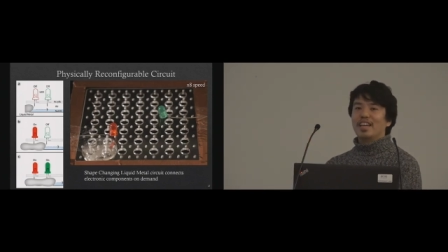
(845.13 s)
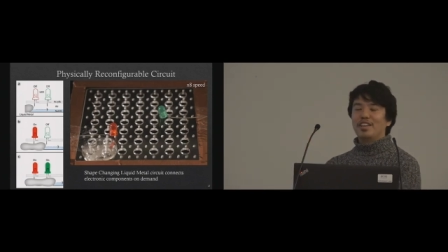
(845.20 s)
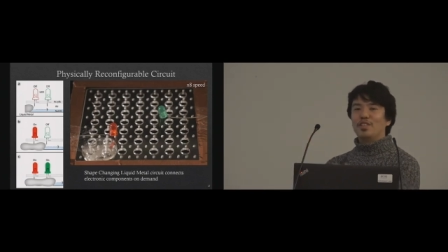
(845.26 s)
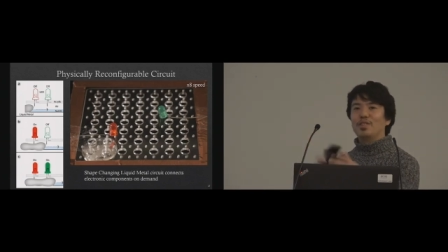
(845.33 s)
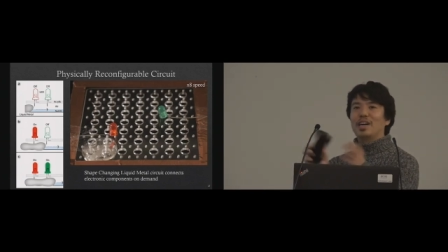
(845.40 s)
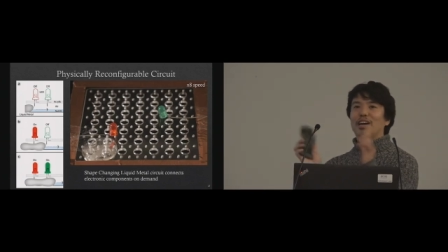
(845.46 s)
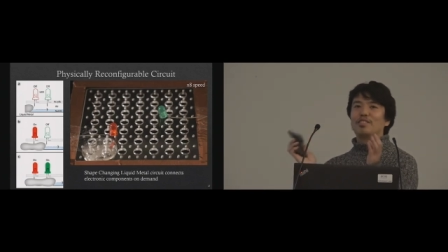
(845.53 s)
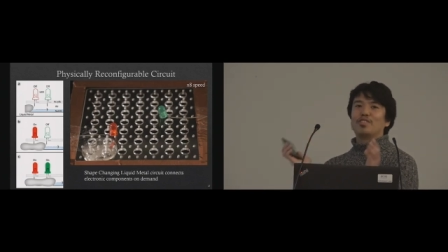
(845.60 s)

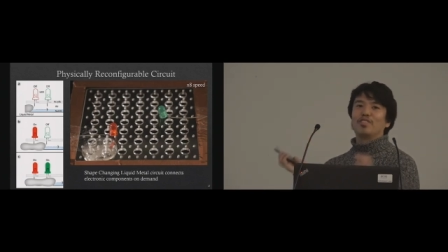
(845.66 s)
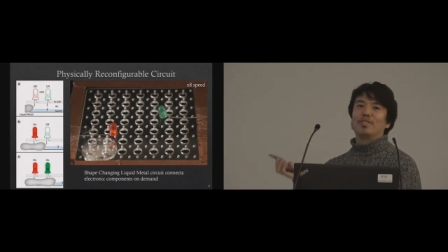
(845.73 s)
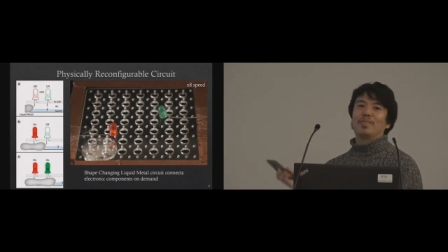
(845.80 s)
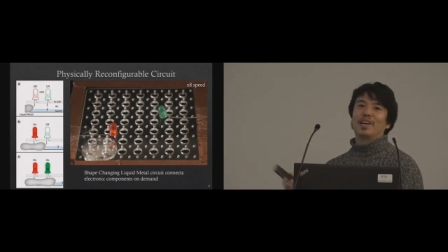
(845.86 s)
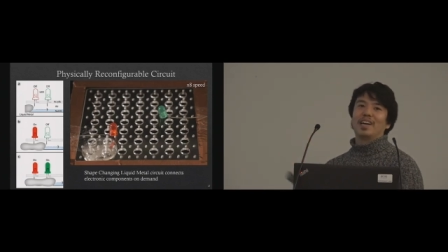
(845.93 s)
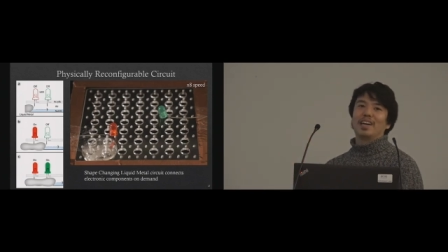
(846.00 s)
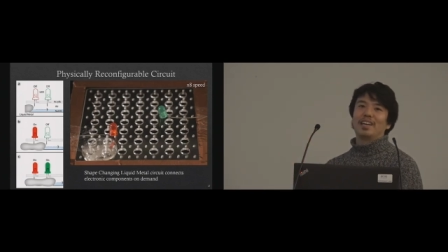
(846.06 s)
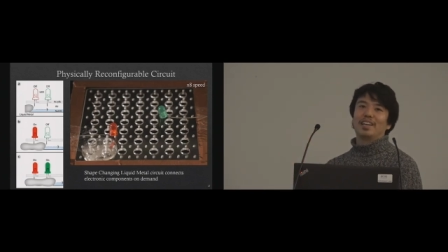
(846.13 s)
You don't have to
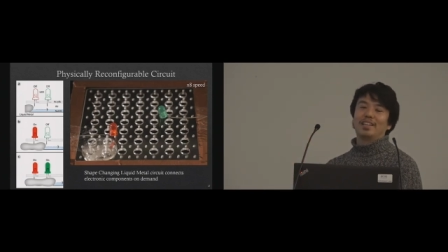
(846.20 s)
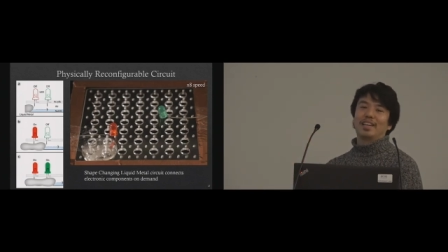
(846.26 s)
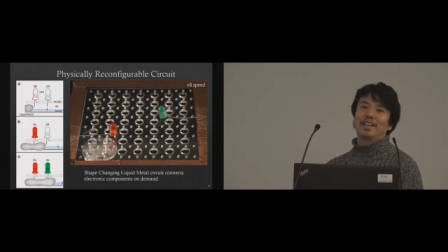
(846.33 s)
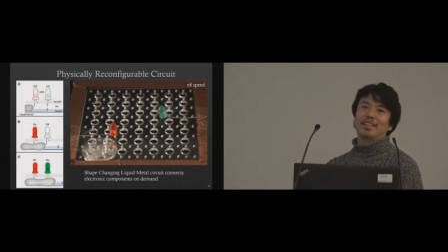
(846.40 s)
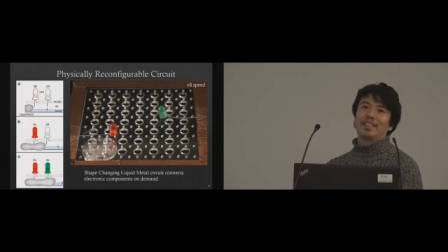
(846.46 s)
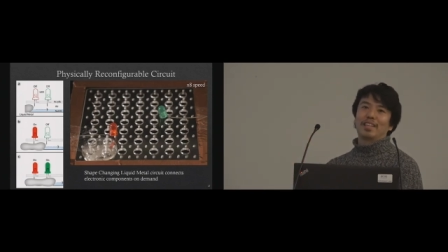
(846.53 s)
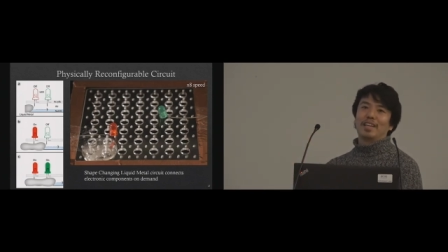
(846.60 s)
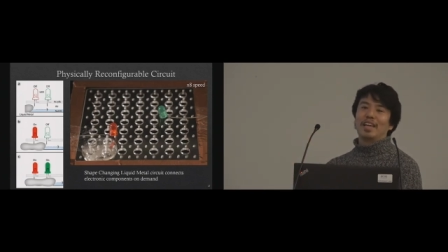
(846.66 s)
buy,
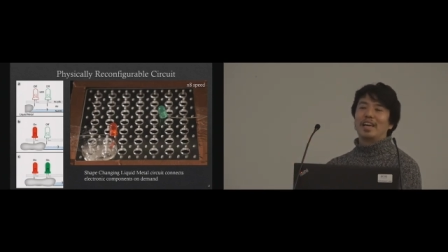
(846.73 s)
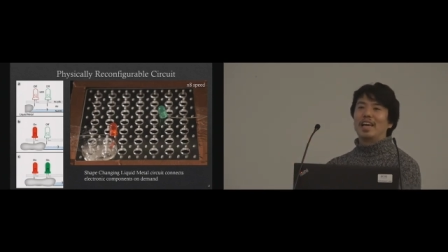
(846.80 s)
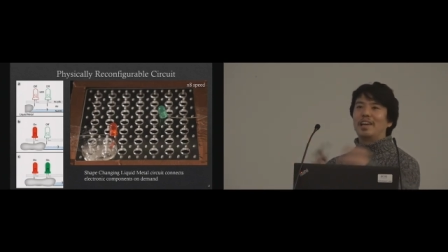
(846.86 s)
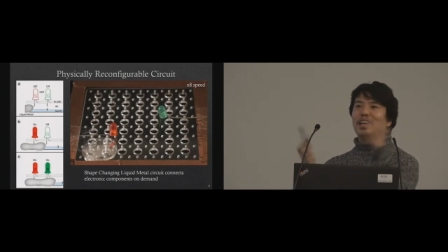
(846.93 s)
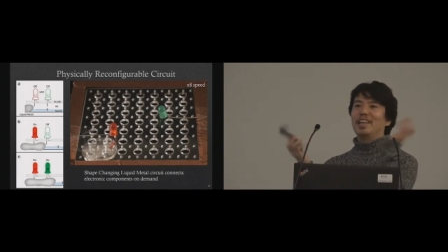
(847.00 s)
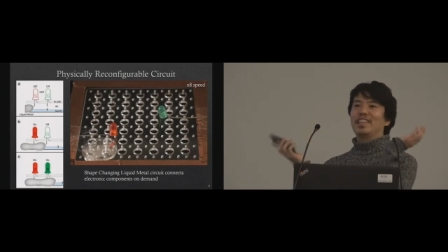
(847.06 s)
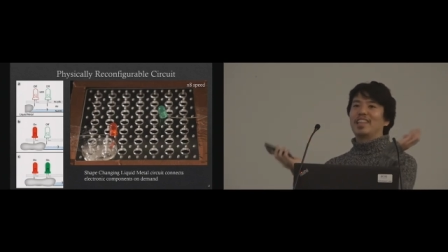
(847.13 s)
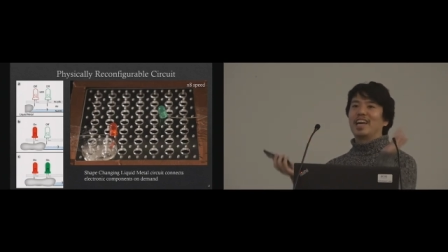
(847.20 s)

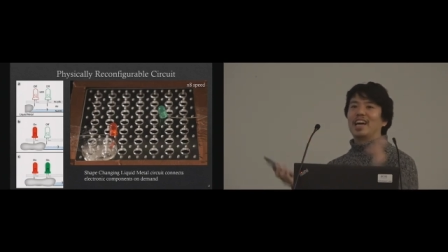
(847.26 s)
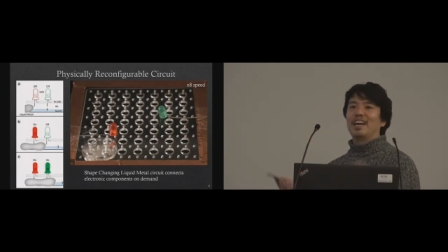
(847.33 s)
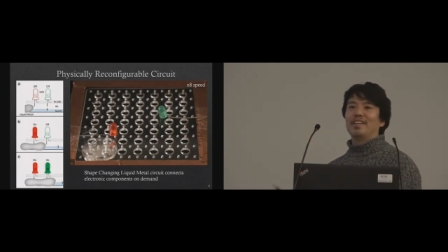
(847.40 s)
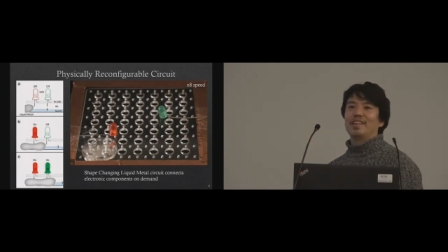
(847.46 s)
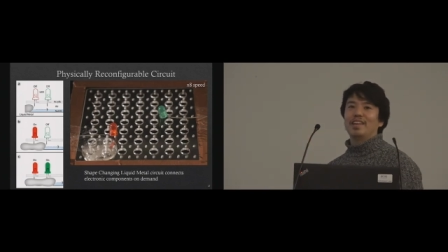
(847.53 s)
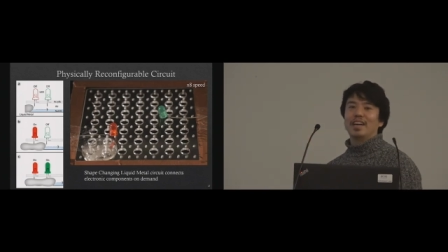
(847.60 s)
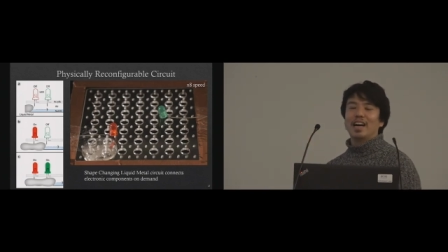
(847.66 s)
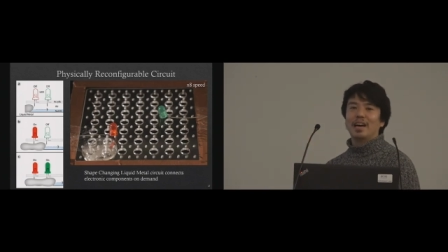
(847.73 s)
any
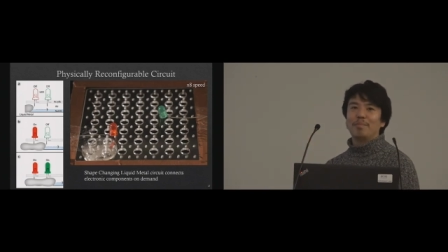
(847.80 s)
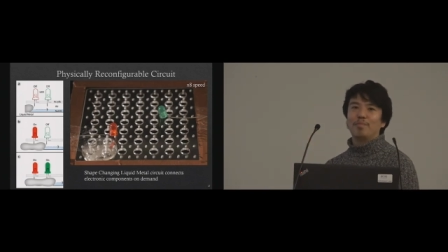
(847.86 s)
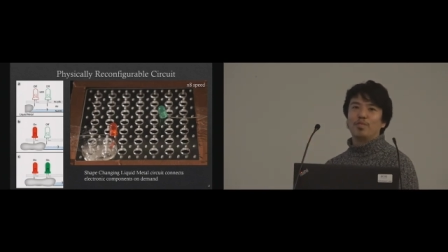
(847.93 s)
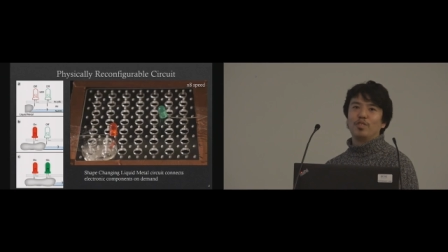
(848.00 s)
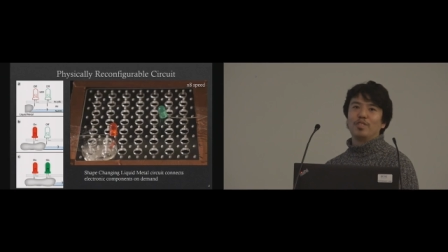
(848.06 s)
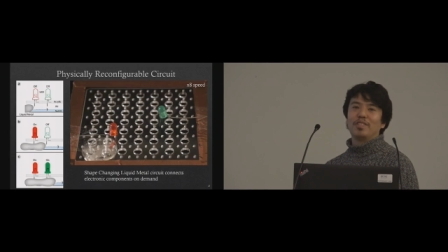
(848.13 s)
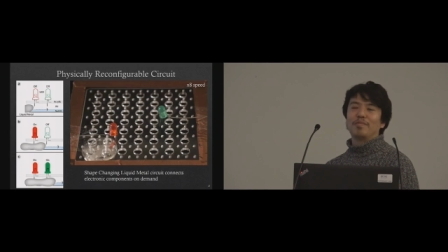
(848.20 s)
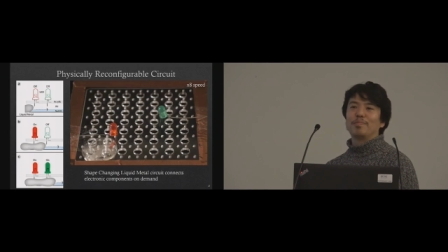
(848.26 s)
time
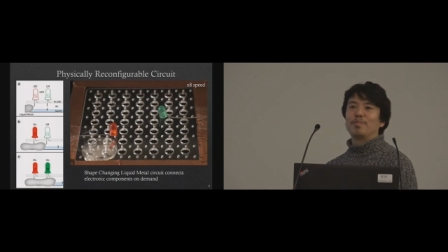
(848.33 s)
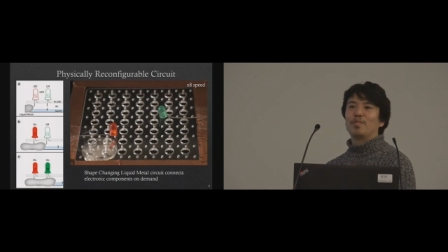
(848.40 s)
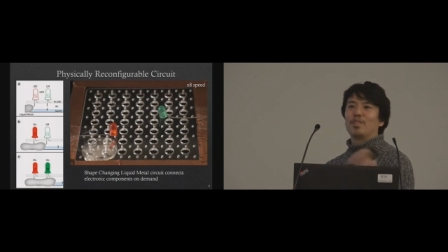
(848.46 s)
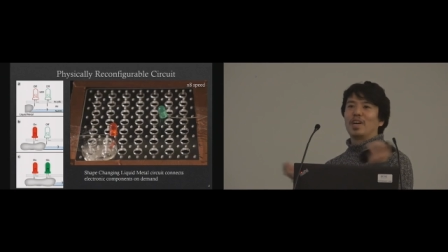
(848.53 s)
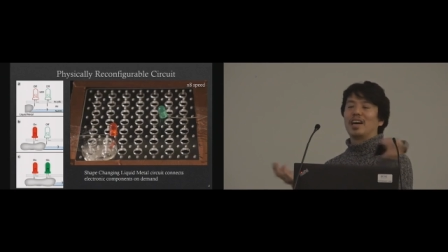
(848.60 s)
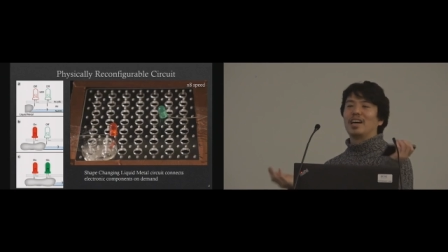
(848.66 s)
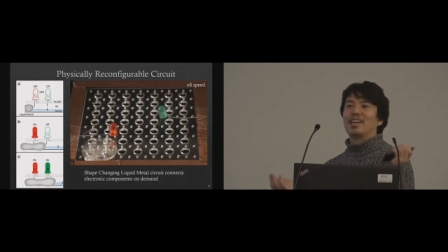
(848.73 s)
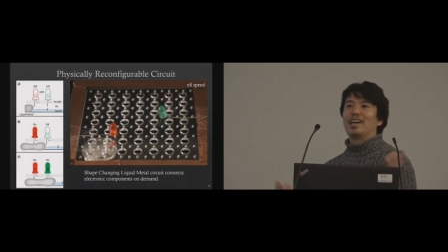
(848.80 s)
Apple
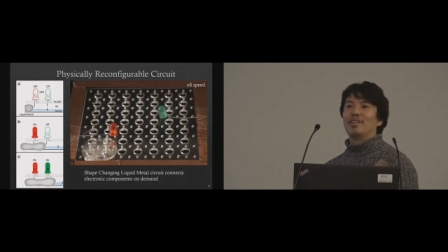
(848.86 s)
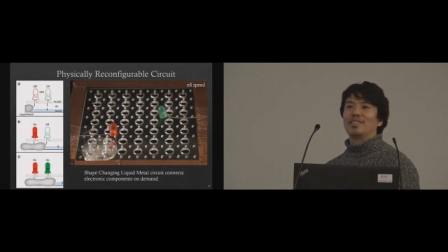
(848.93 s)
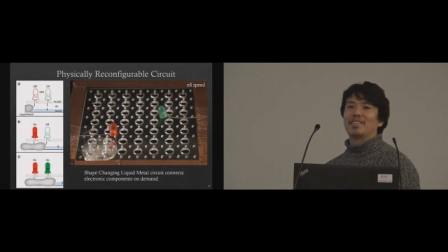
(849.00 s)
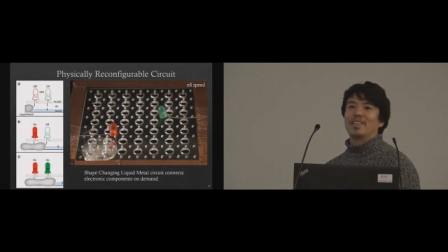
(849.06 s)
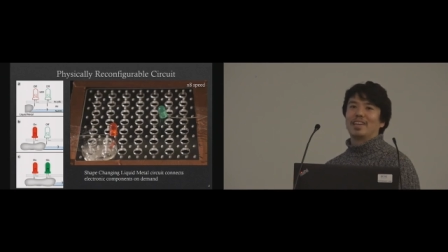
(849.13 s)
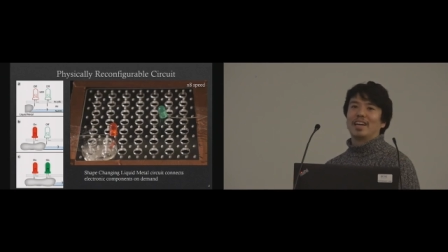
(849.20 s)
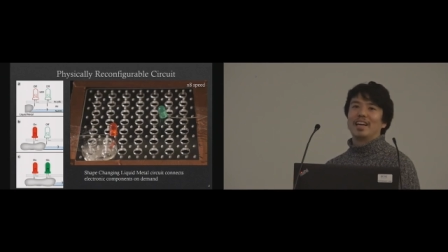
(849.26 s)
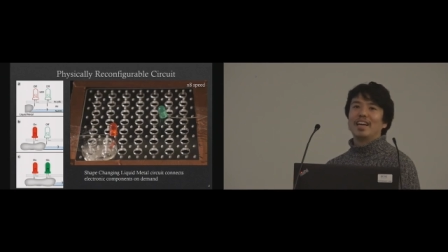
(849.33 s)

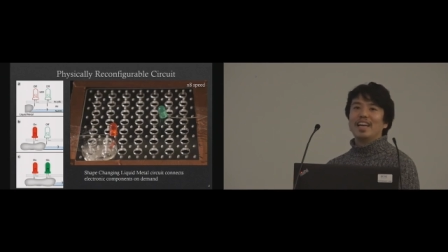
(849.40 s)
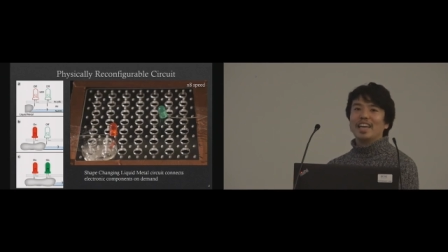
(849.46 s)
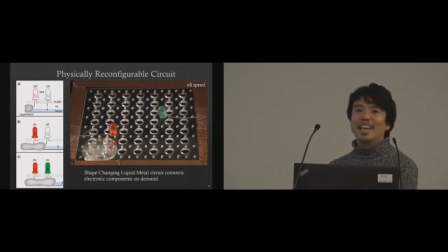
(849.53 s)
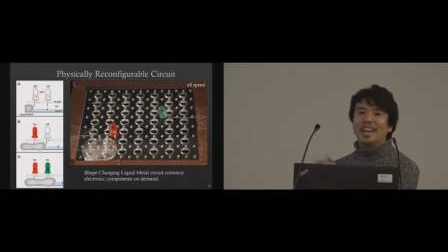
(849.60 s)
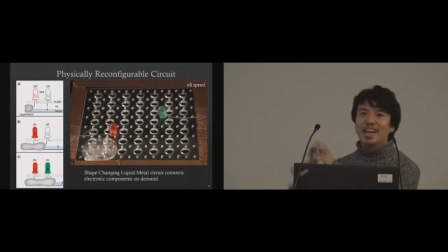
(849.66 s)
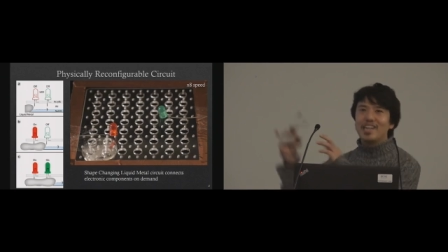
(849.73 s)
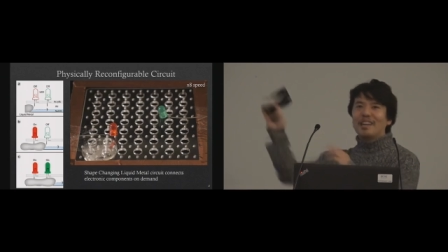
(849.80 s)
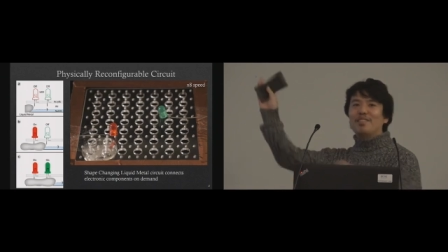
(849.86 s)
announces,
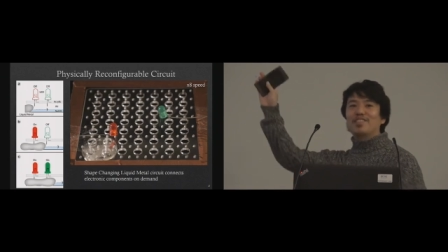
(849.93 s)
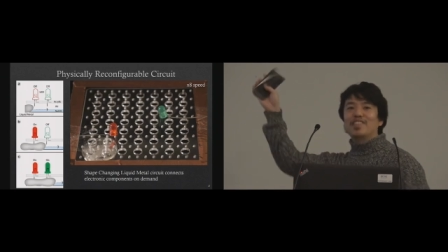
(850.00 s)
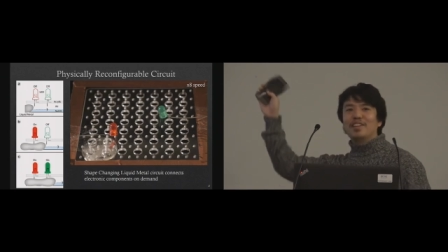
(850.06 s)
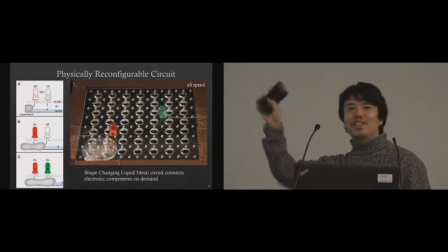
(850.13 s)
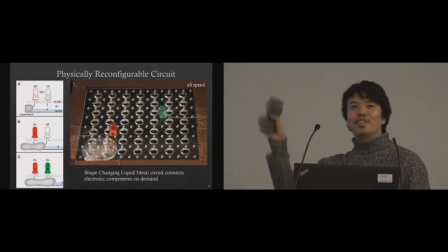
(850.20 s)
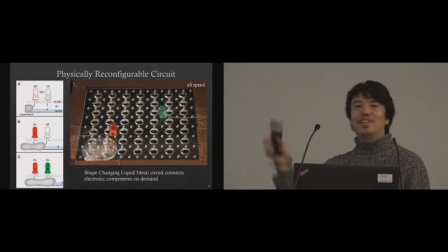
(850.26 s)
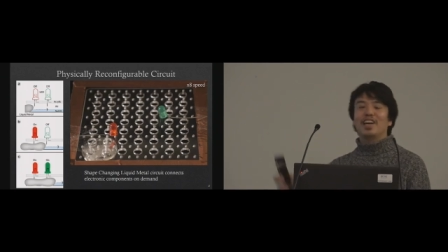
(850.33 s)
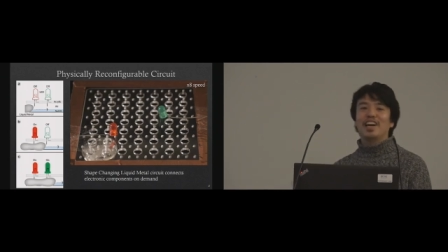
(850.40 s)
here comes
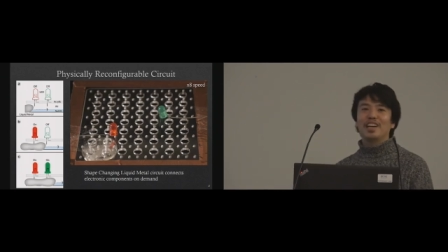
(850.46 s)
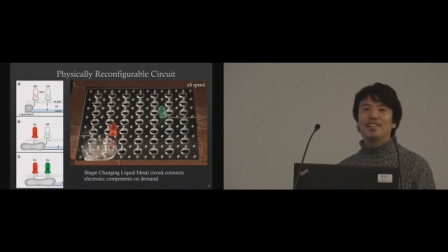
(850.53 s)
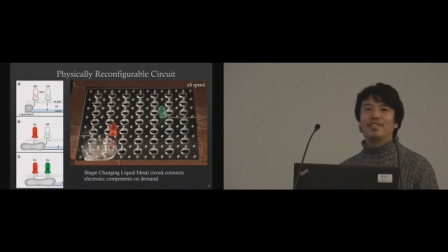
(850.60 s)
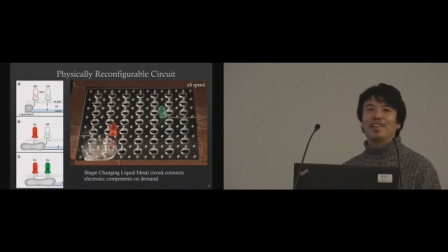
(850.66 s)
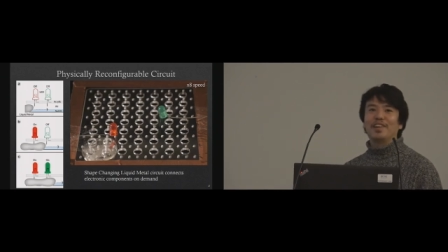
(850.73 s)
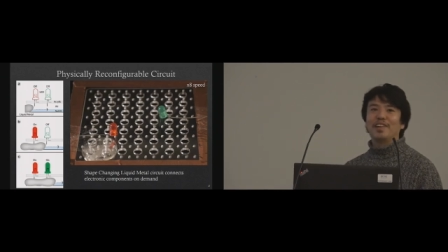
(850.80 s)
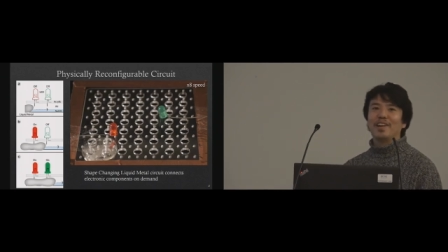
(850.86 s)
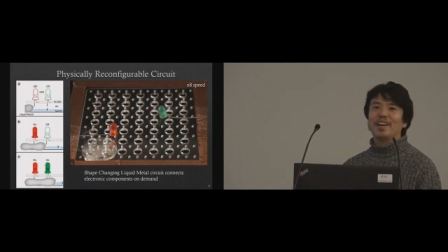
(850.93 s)
the new
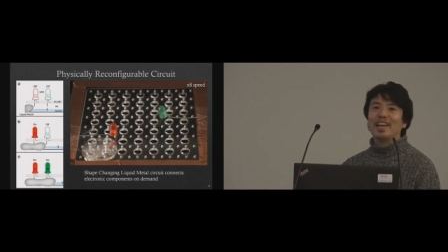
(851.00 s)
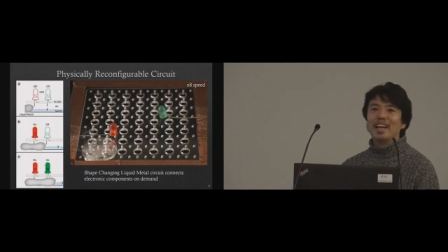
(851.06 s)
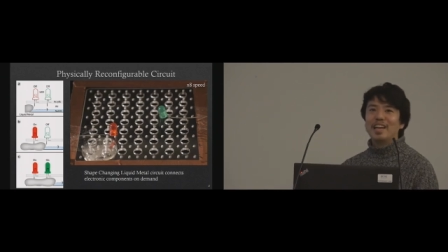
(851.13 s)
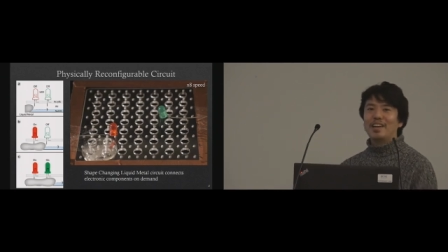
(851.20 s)
hardware.